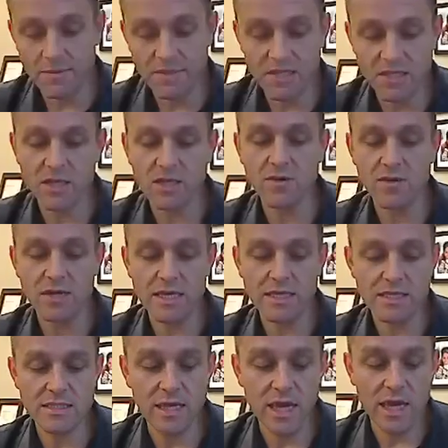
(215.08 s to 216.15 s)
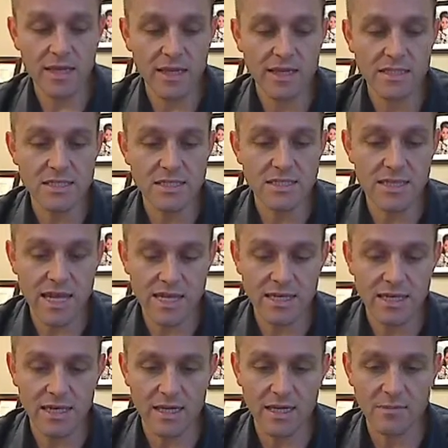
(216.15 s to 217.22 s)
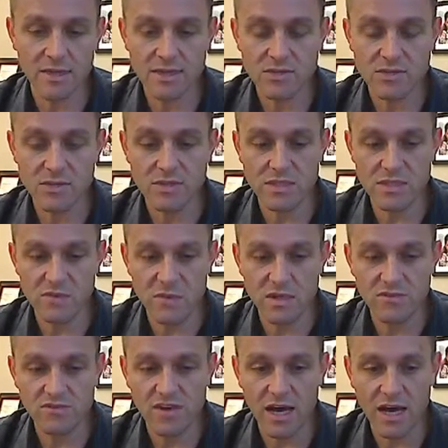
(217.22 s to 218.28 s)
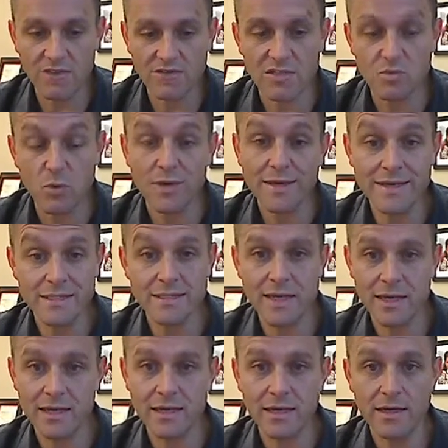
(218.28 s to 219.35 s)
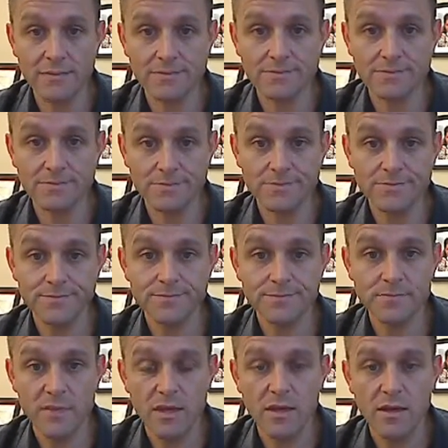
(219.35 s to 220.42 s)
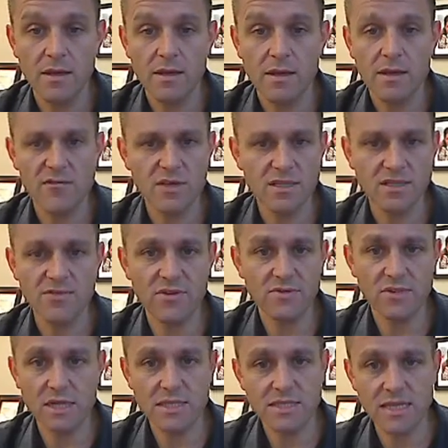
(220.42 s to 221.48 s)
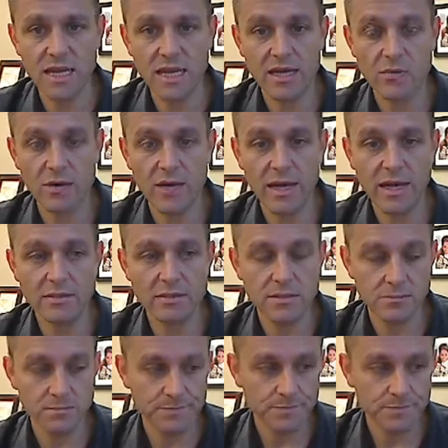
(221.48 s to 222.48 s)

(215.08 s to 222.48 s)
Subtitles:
mean, it's kind of like Insanity mixed with T25. It's more like Insanity, if you guys have ever done Insanity workouts.